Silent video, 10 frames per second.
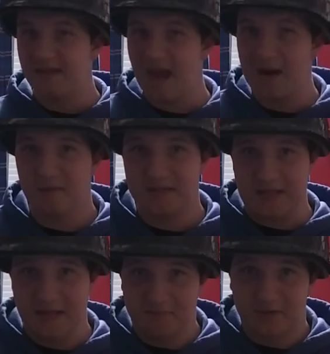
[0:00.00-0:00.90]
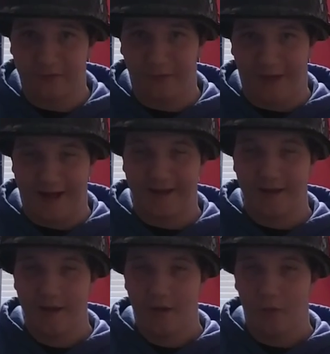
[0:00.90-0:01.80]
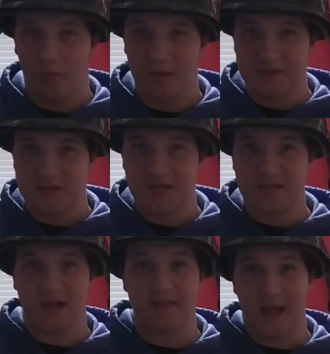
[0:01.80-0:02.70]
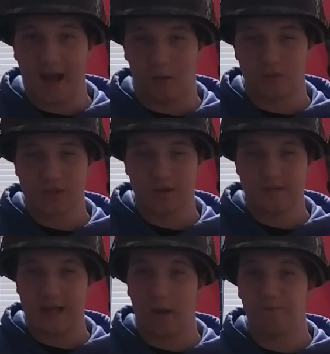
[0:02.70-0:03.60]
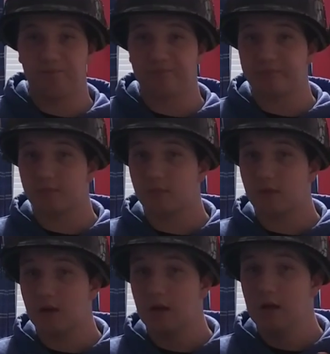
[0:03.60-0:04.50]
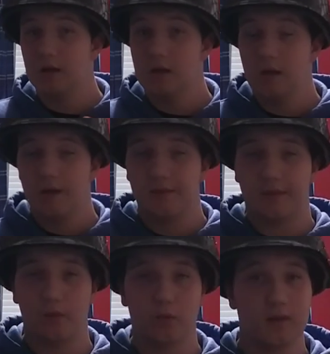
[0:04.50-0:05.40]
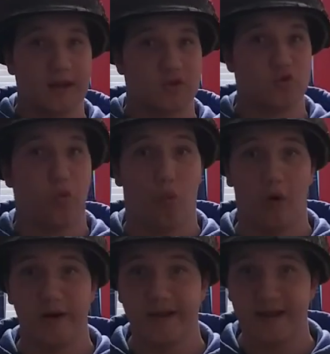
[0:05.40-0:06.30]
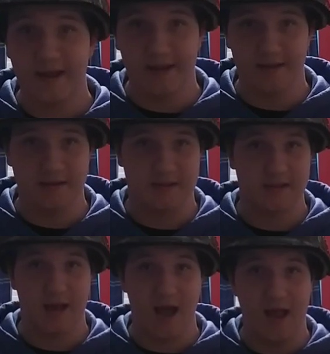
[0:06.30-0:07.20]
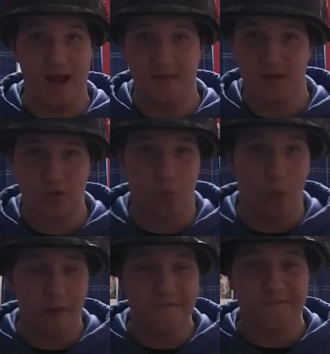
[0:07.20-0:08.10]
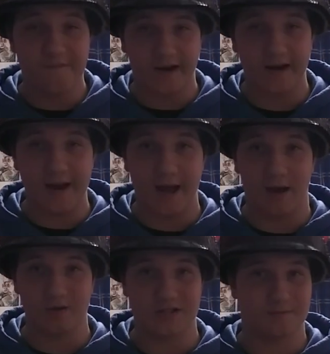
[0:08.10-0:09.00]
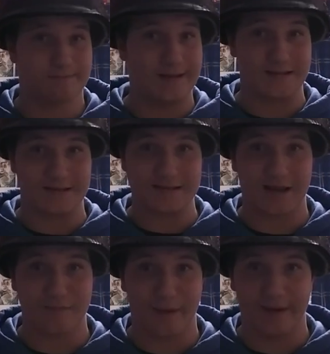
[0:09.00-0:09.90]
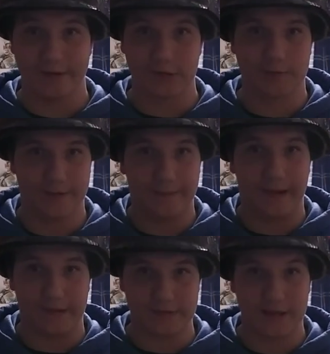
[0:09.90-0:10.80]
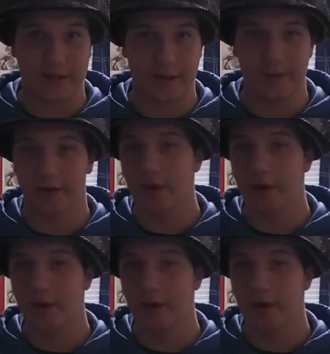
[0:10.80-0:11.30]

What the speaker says: enemy team's flag was inside the house. Now, there were like 20 kids in this one freaking house. It's basically the size of mine. Trust me, my house is not that big.